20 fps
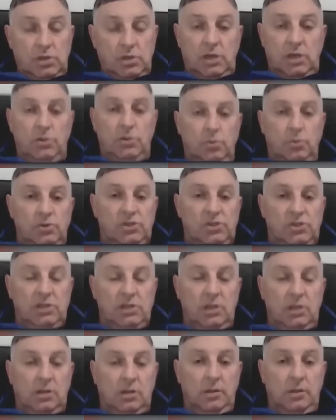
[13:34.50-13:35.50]
I don't see
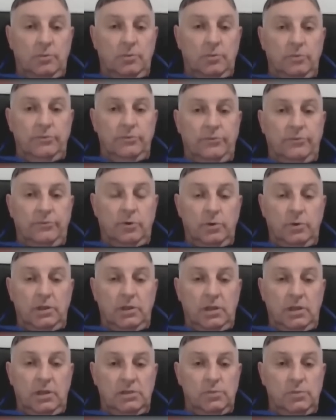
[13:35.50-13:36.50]
the club going forward at
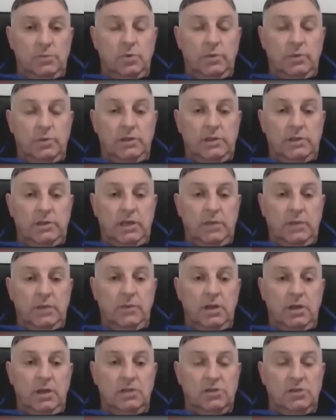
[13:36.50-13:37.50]
this moment in time,
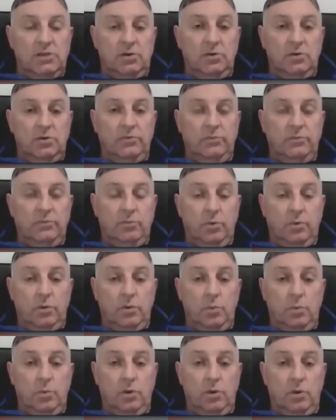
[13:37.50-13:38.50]
and that's a real
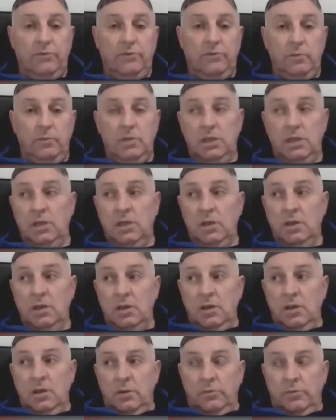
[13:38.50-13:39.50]
worry for me.
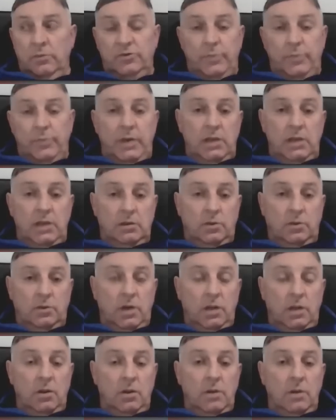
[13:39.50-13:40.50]
We spent quite
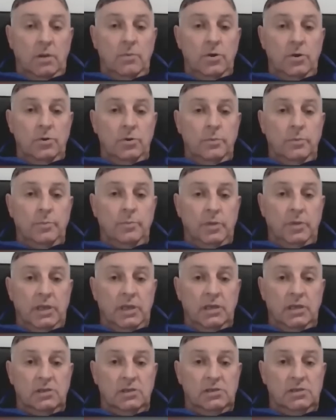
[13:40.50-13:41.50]
a lot of money on
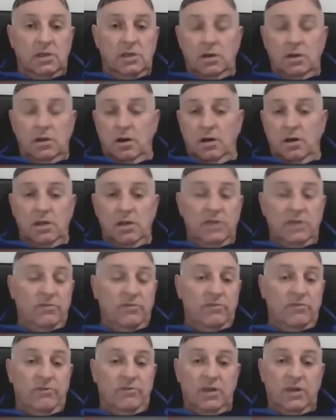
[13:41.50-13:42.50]
players that aren't
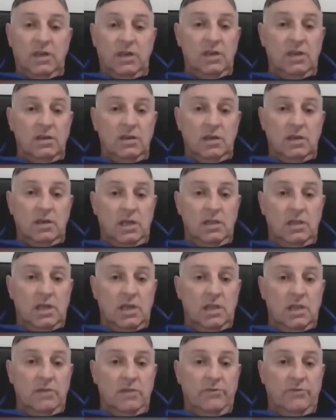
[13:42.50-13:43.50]
even figuring in
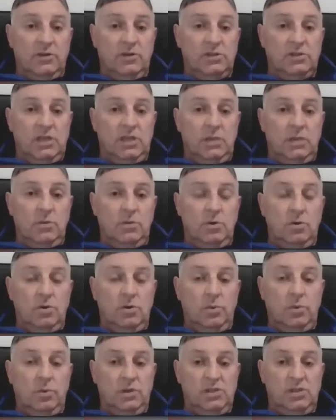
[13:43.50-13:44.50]
the first team,
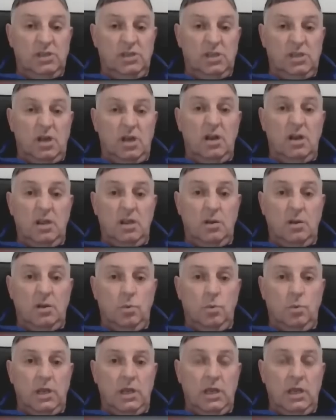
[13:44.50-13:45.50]
which is another
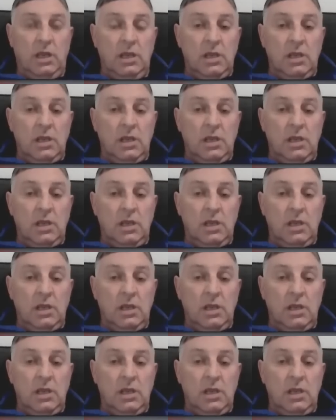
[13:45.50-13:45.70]
worry.